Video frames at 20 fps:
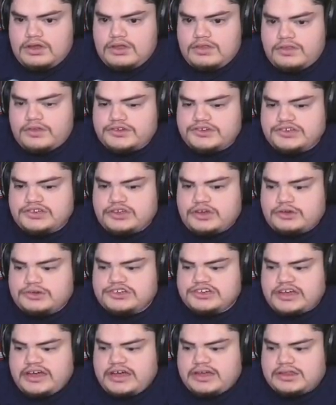There's no
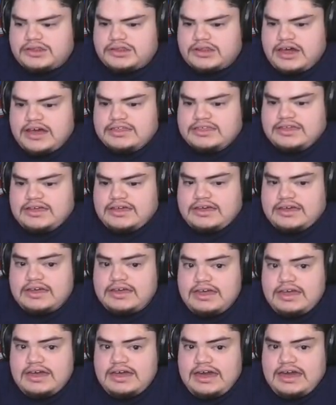chance. I think
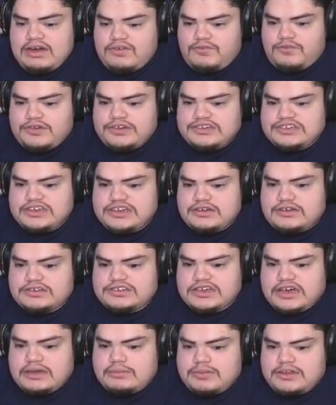every single
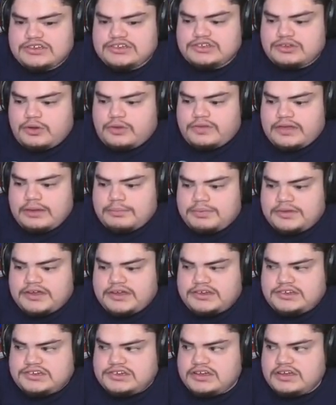time he's thrown that
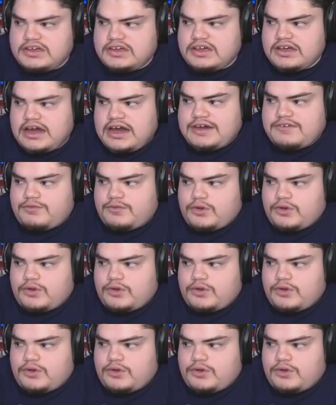pitch, I've